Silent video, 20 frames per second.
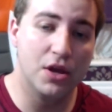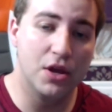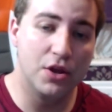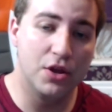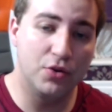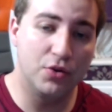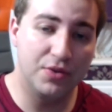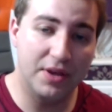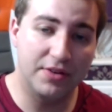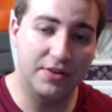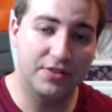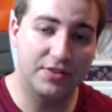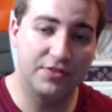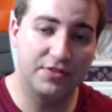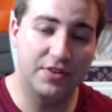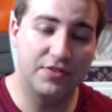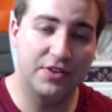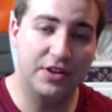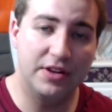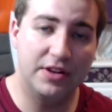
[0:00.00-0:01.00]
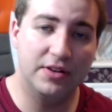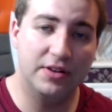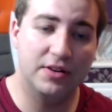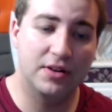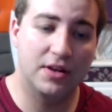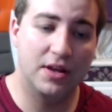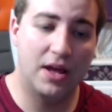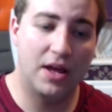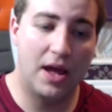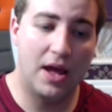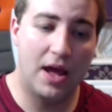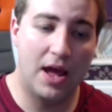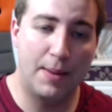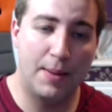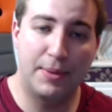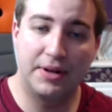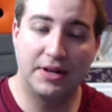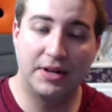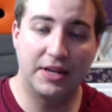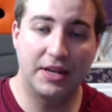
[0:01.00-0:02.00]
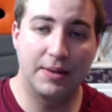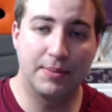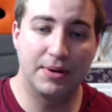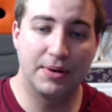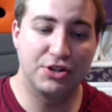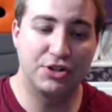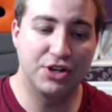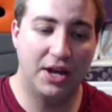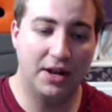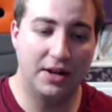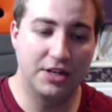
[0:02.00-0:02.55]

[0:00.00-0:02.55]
2015, I'm unlinking my channel.